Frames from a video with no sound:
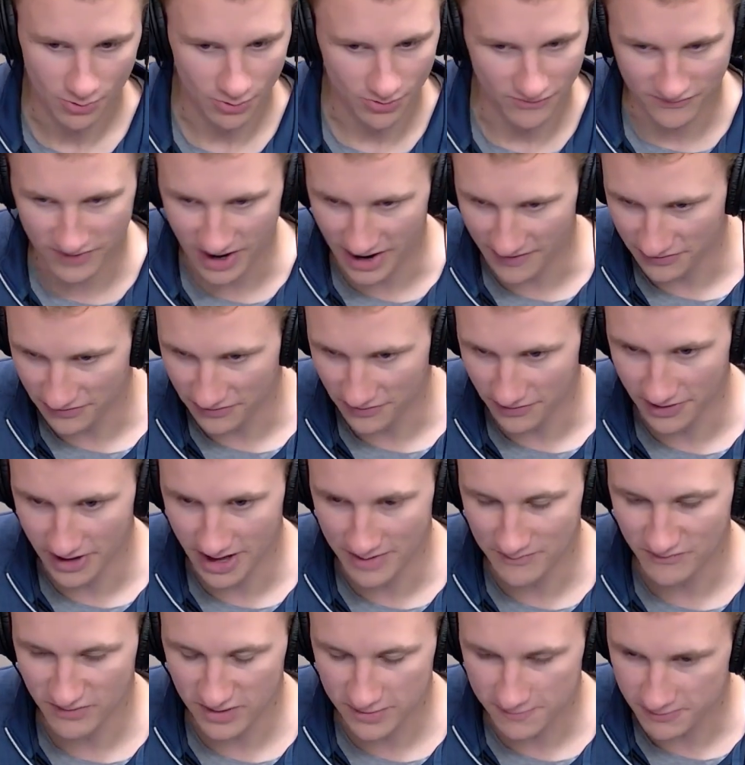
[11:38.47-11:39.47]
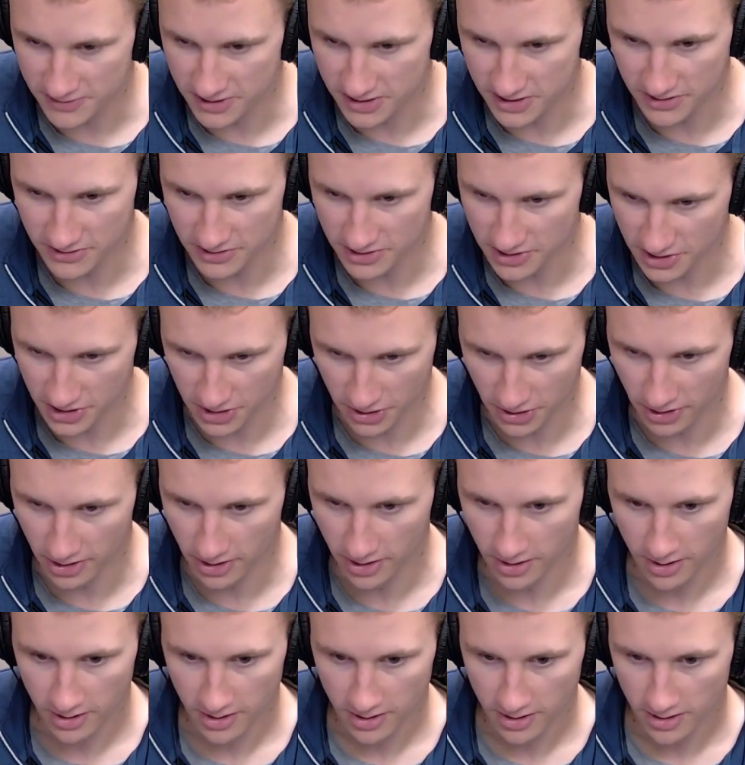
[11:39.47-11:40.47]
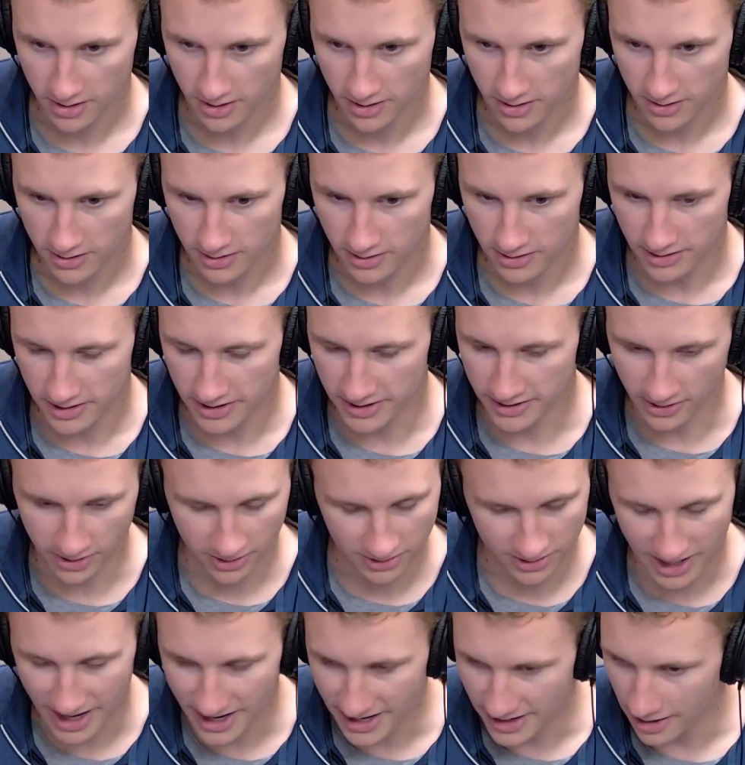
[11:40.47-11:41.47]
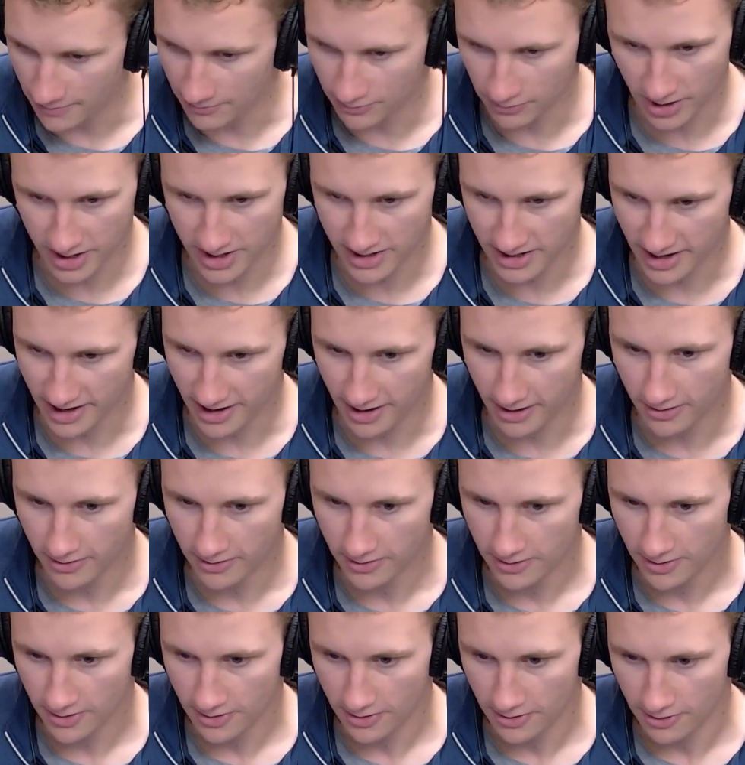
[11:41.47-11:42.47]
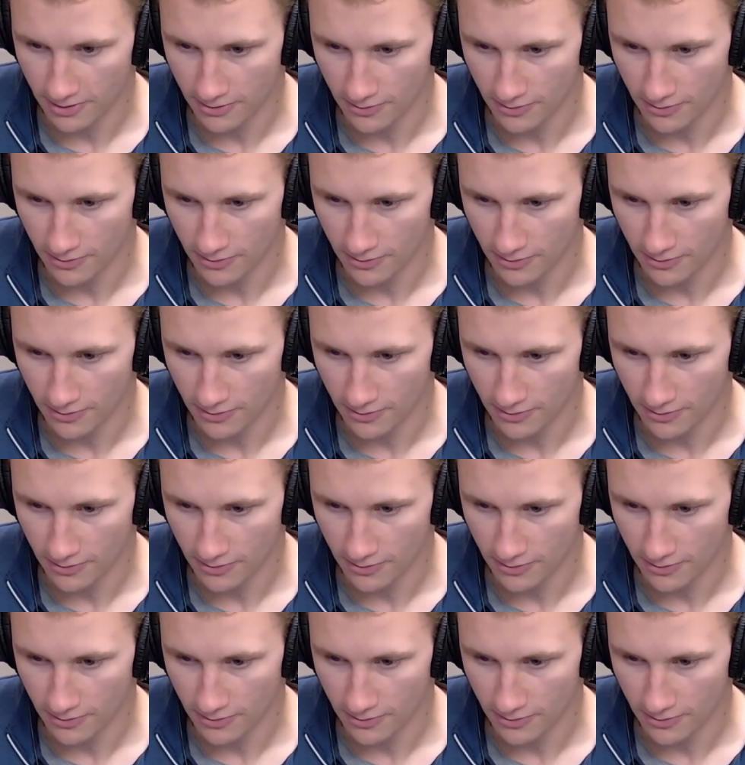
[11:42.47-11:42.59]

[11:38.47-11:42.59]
We've got the MVP of the year in our lineup right now.